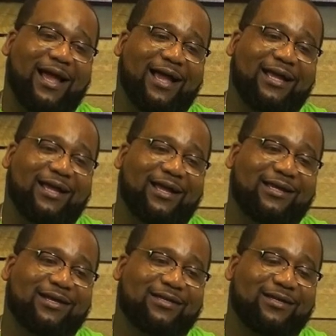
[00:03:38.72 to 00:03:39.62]
I, got I
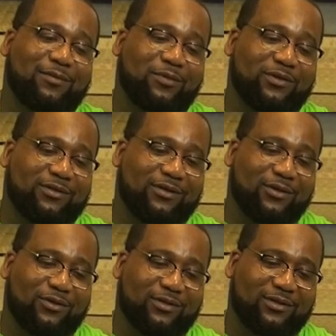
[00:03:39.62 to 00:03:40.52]
got a couple, you
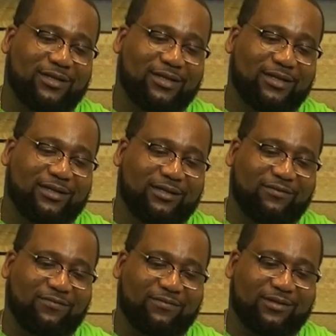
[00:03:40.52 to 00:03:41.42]
know, good good
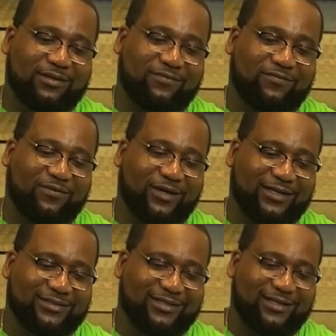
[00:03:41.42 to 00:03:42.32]
good
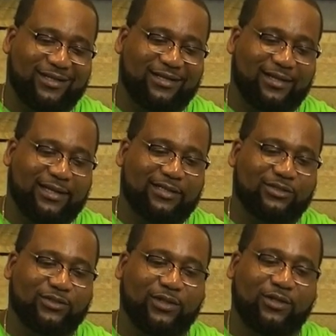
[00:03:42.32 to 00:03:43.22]
friends in the in the
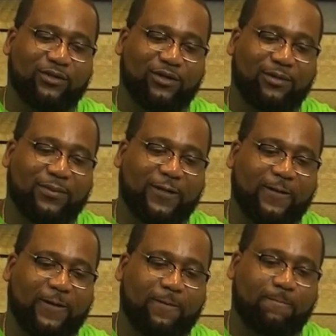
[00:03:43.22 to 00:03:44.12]
industry, you know what I mean?
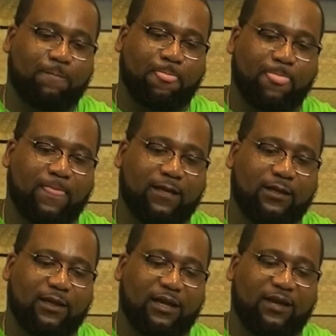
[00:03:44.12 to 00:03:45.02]
That
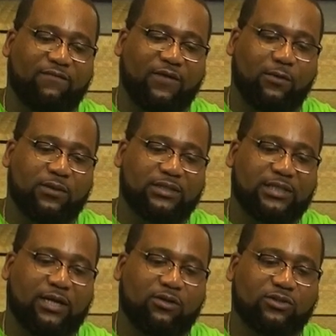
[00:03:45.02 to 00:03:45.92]
if I reached
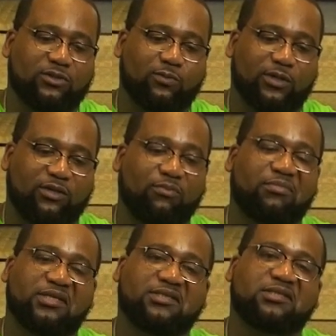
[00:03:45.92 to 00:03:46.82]
out on some real
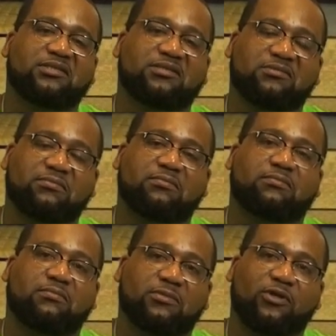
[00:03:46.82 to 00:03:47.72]
business,
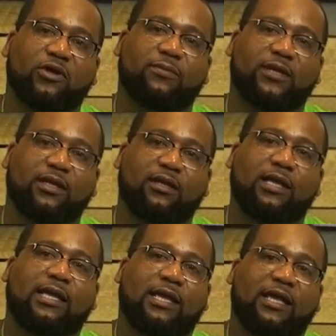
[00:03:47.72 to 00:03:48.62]
you know what I mean?
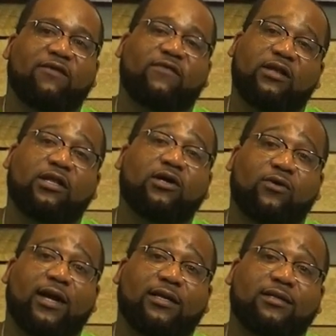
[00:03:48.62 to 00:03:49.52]
If it looked
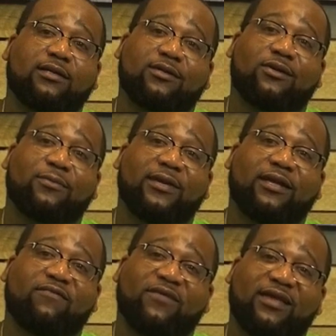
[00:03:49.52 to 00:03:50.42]
right, you know what I mean?
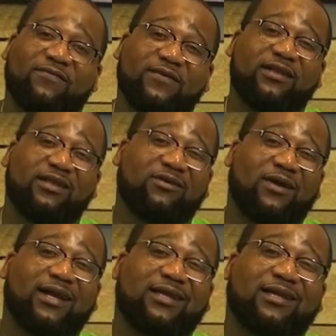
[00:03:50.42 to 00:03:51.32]
If it, if it looked
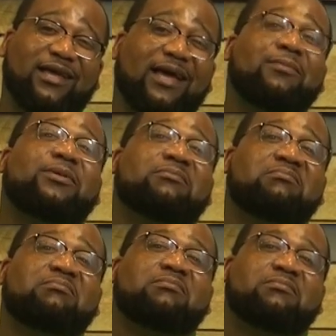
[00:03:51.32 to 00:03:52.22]
right, it can happen.
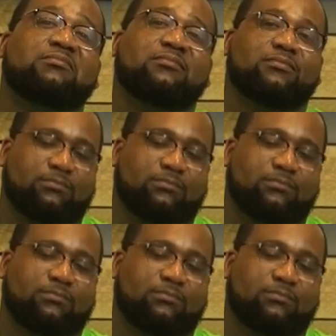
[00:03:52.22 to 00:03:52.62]
Mm-hmm.